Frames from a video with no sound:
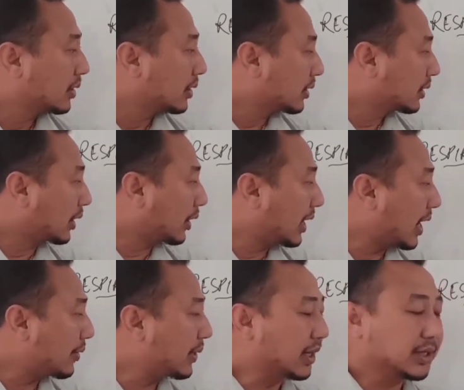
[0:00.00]
The
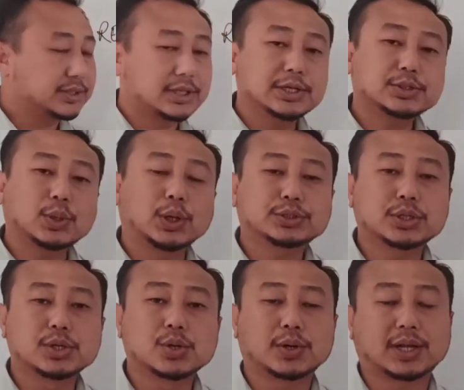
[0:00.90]
larynx is also
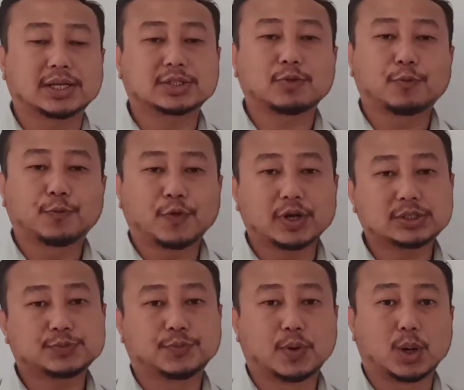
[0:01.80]
known as
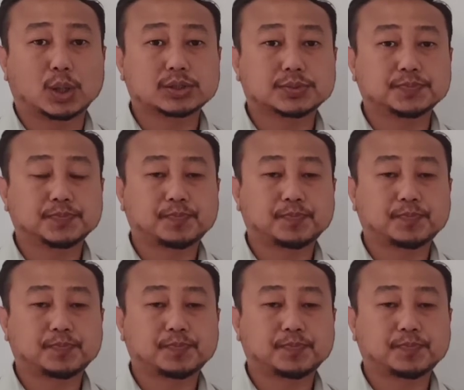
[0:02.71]
voice box.